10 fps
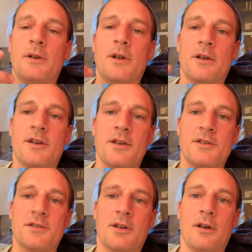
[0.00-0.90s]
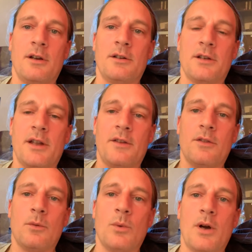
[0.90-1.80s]
luckiest girl
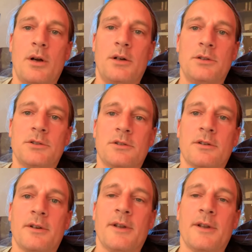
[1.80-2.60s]
in the world.